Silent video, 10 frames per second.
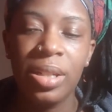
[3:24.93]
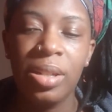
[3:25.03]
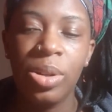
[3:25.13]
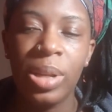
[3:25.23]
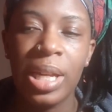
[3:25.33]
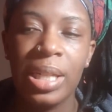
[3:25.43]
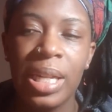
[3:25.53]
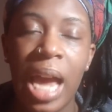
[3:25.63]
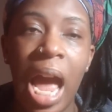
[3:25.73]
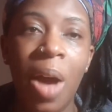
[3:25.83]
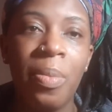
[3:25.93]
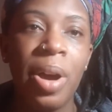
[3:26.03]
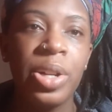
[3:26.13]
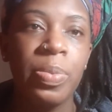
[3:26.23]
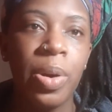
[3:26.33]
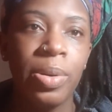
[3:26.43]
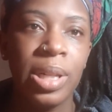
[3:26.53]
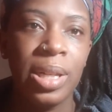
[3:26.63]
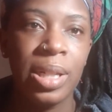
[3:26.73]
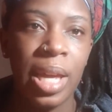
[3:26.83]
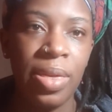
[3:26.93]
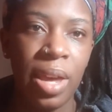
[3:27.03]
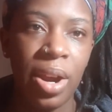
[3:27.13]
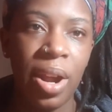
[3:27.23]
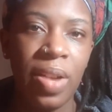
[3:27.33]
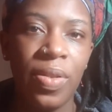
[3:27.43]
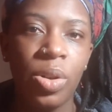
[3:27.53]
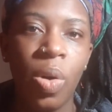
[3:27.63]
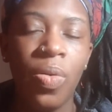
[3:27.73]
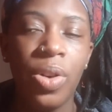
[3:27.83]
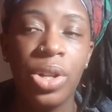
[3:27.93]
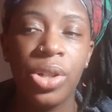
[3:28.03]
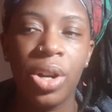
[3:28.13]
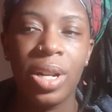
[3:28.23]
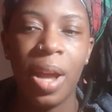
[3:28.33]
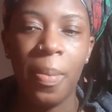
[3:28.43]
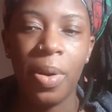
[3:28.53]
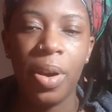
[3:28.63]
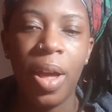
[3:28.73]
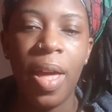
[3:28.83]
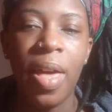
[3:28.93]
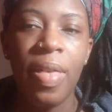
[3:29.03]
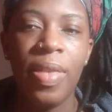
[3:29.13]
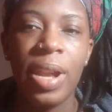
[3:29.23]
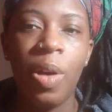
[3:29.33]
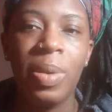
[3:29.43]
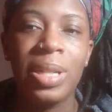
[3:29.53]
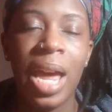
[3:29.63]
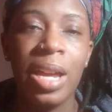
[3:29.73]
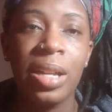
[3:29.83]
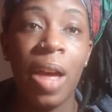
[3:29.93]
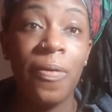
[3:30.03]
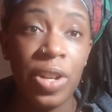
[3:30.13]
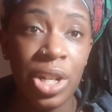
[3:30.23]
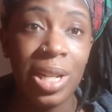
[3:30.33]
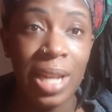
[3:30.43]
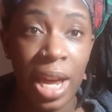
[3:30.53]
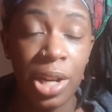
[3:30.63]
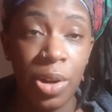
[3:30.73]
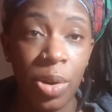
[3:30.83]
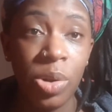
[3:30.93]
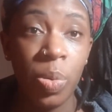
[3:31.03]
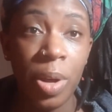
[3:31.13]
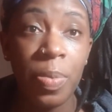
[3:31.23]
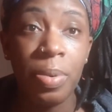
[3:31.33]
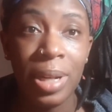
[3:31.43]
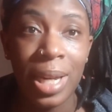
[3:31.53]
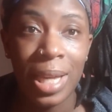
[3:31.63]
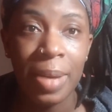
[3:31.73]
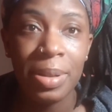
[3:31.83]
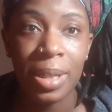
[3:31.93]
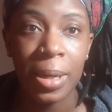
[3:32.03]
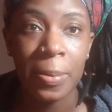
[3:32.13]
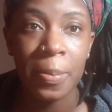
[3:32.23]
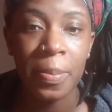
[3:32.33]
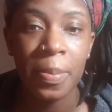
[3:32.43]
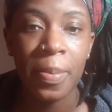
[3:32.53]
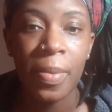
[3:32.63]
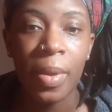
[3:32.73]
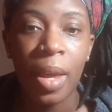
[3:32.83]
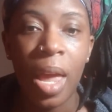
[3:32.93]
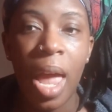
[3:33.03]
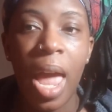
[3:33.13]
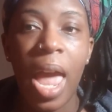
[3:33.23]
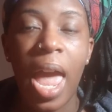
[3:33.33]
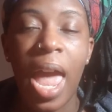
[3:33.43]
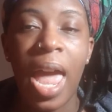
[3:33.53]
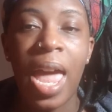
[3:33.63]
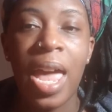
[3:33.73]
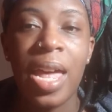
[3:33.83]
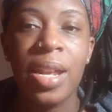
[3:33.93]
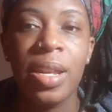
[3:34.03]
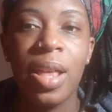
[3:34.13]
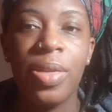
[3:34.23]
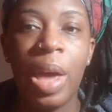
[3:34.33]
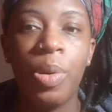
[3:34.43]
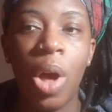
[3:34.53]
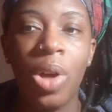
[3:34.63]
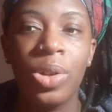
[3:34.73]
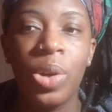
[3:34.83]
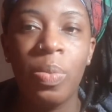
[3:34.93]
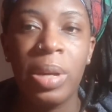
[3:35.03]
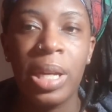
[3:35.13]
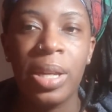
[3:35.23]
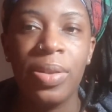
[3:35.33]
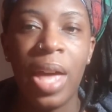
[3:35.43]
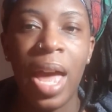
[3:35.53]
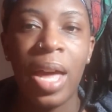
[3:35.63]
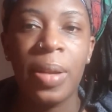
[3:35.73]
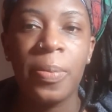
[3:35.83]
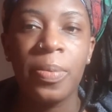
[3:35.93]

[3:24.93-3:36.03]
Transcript: so they can see how much protein is in there. And if it's over a certain number, then I'll be officially diagnosed with preeclampsia. And that would also mean that